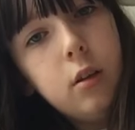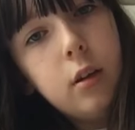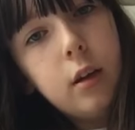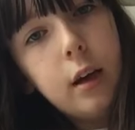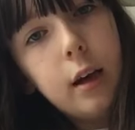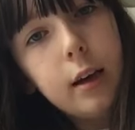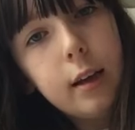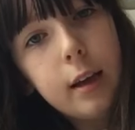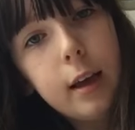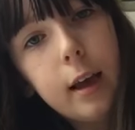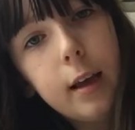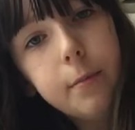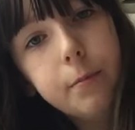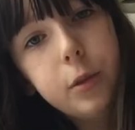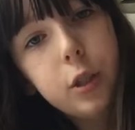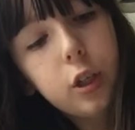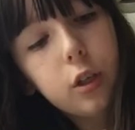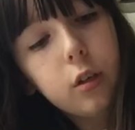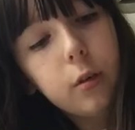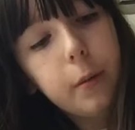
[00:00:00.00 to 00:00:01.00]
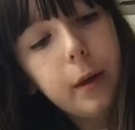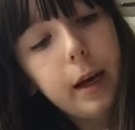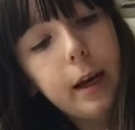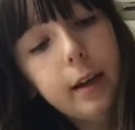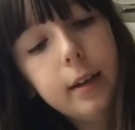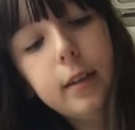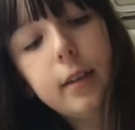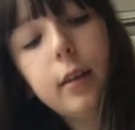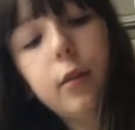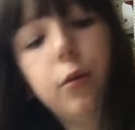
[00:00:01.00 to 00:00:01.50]
Ah, yeah, stuck to my
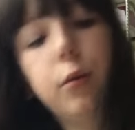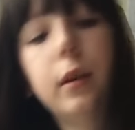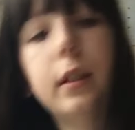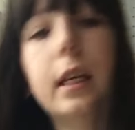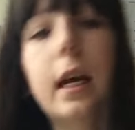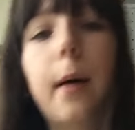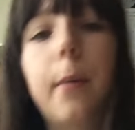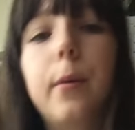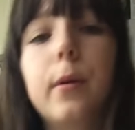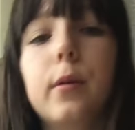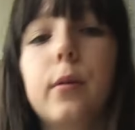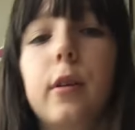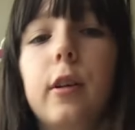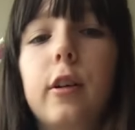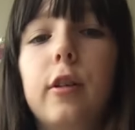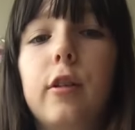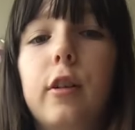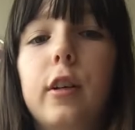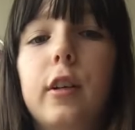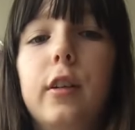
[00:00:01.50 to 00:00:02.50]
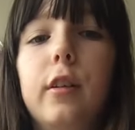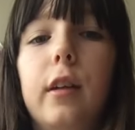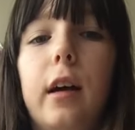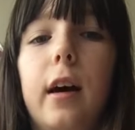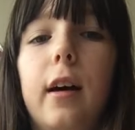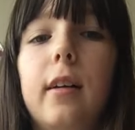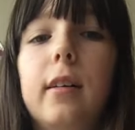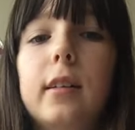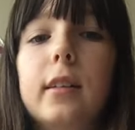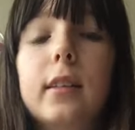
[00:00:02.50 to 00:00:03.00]
hand. Always happens when I try and do
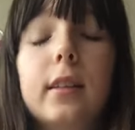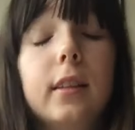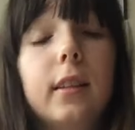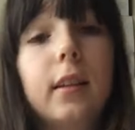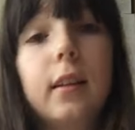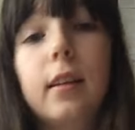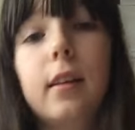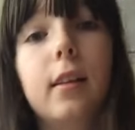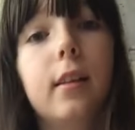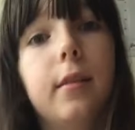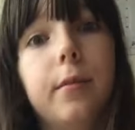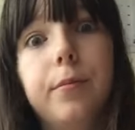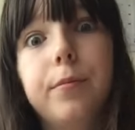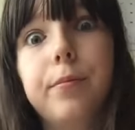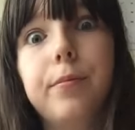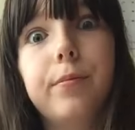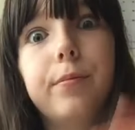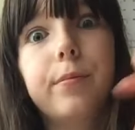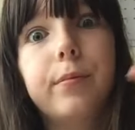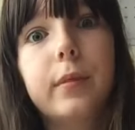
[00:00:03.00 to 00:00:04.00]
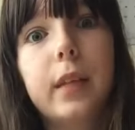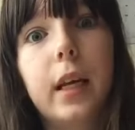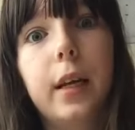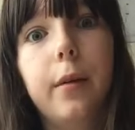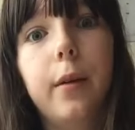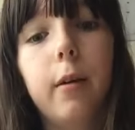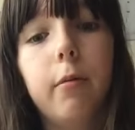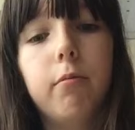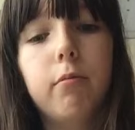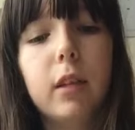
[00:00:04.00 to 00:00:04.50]
that.
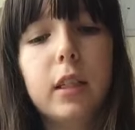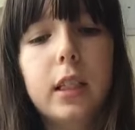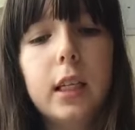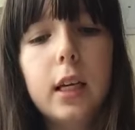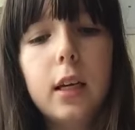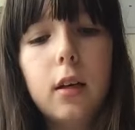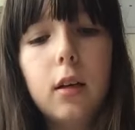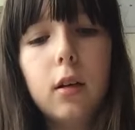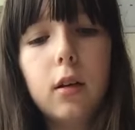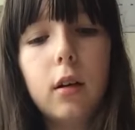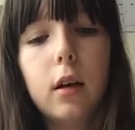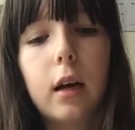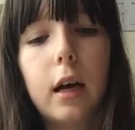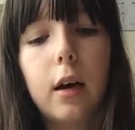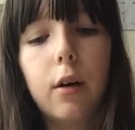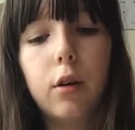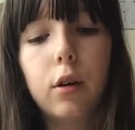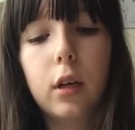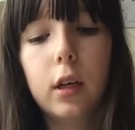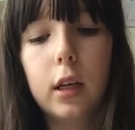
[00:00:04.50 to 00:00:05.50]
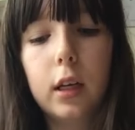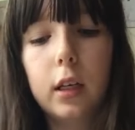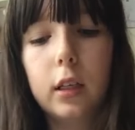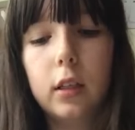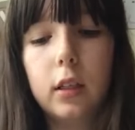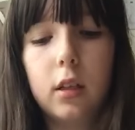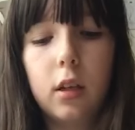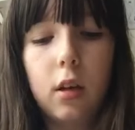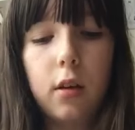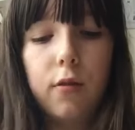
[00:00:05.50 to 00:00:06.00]
Anyway, let's see how good it
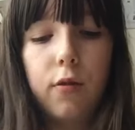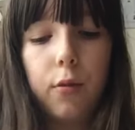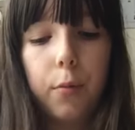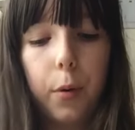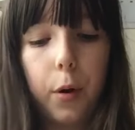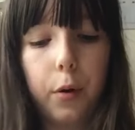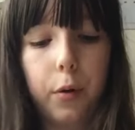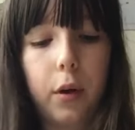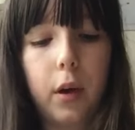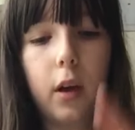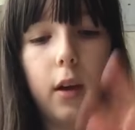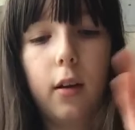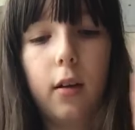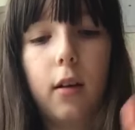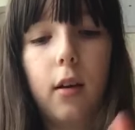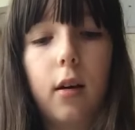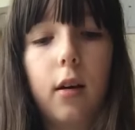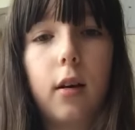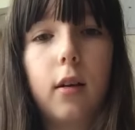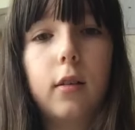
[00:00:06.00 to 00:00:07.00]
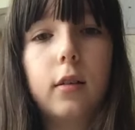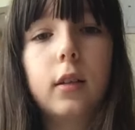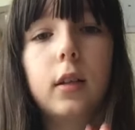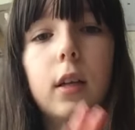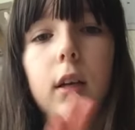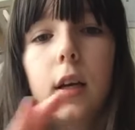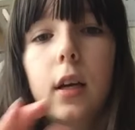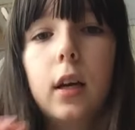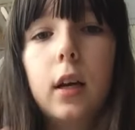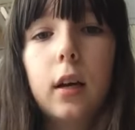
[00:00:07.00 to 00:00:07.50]
is for poking, because
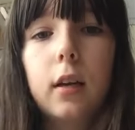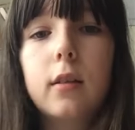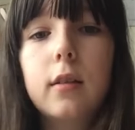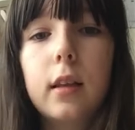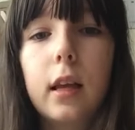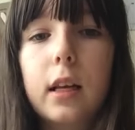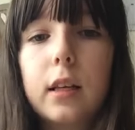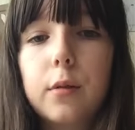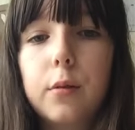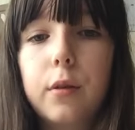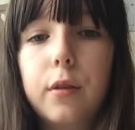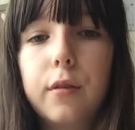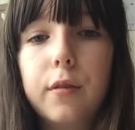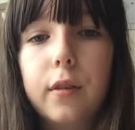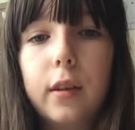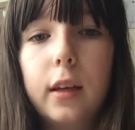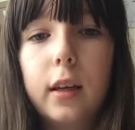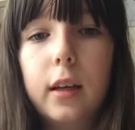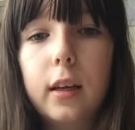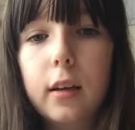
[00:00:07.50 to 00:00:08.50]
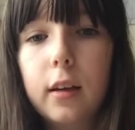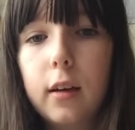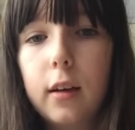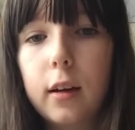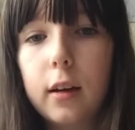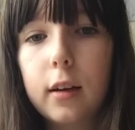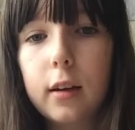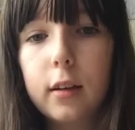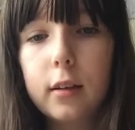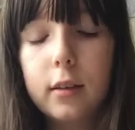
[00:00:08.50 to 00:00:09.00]
that's one of the
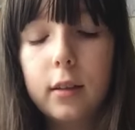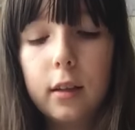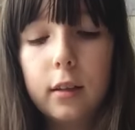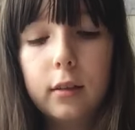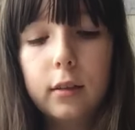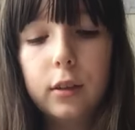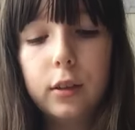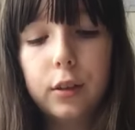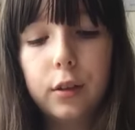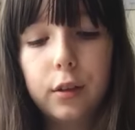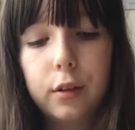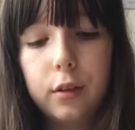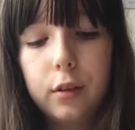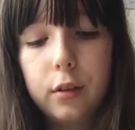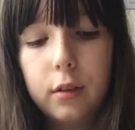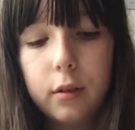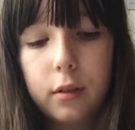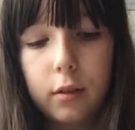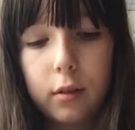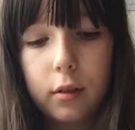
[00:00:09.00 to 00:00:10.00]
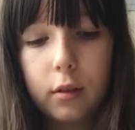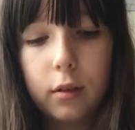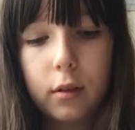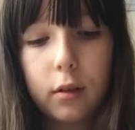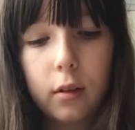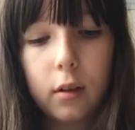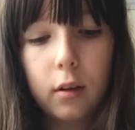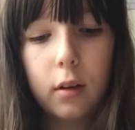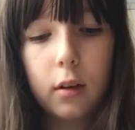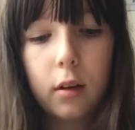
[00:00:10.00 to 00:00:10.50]
like essential
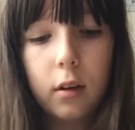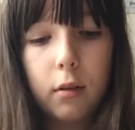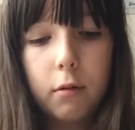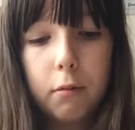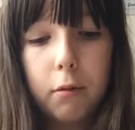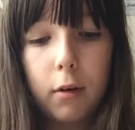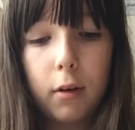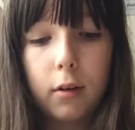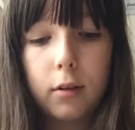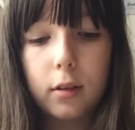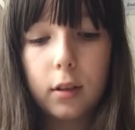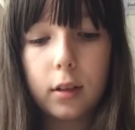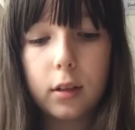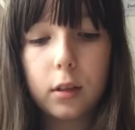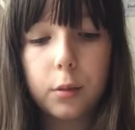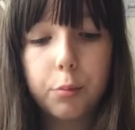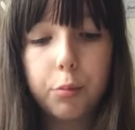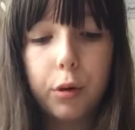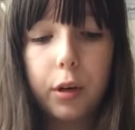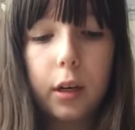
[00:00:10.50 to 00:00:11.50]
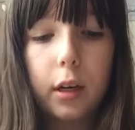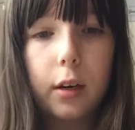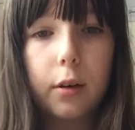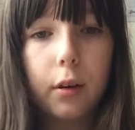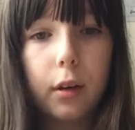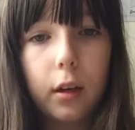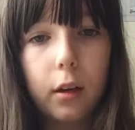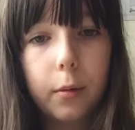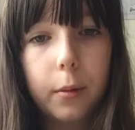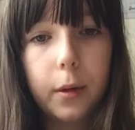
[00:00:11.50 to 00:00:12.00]
parts. Let's spread it
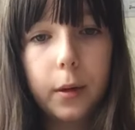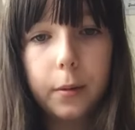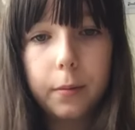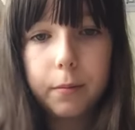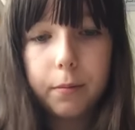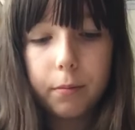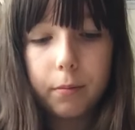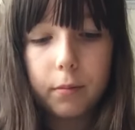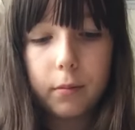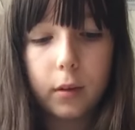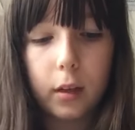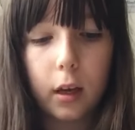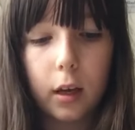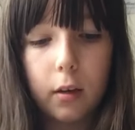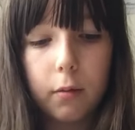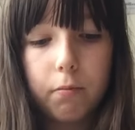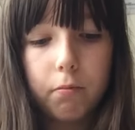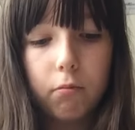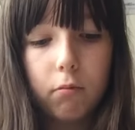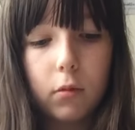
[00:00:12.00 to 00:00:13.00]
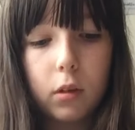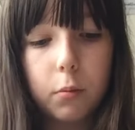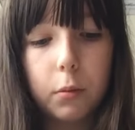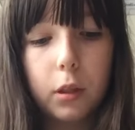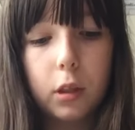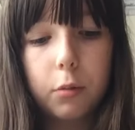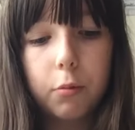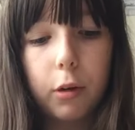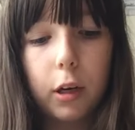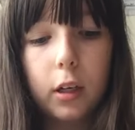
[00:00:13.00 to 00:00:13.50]
out a little bit. Okay, it's
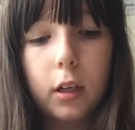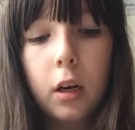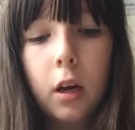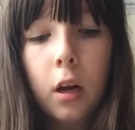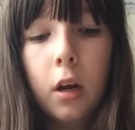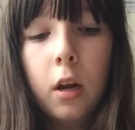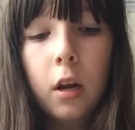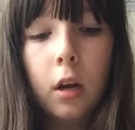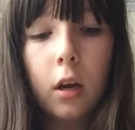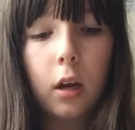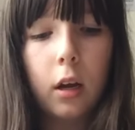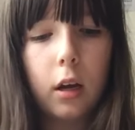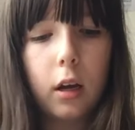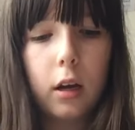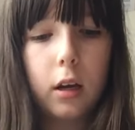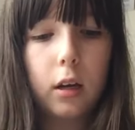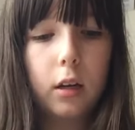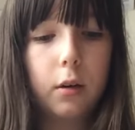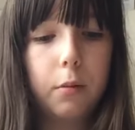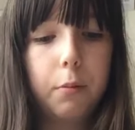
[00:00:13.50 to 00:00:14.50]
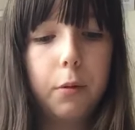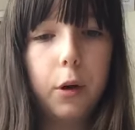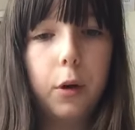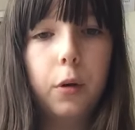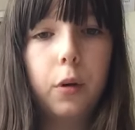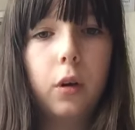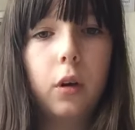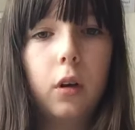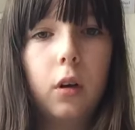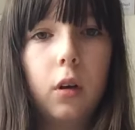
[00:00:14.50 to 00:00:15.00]
been spread. And
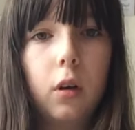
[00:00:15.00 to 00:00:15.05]
poke.